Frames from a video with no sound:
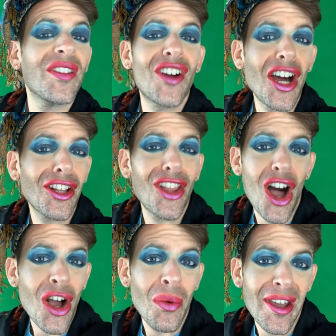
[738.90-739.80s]
We've got a
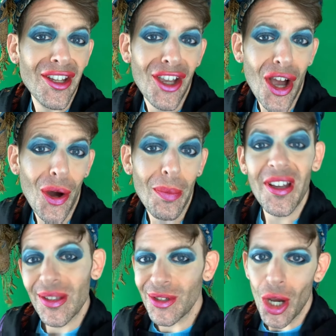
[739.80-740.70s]
long way to go,
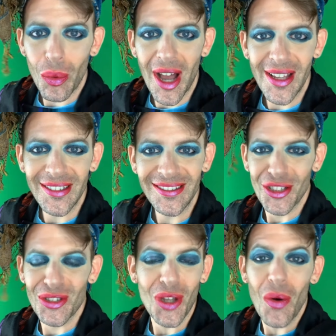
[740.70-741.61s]
but you know what?
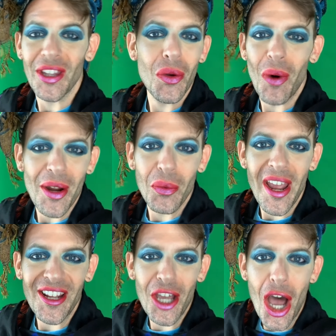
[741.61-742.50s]
There's only one
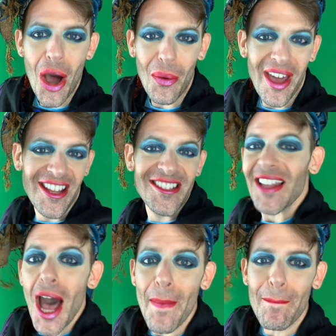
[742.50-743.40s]
way to go, and
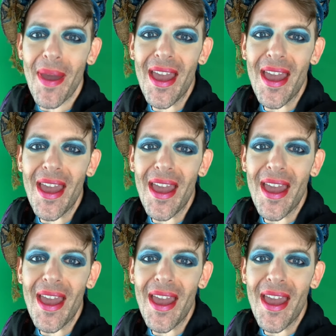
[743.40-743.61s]
it's up,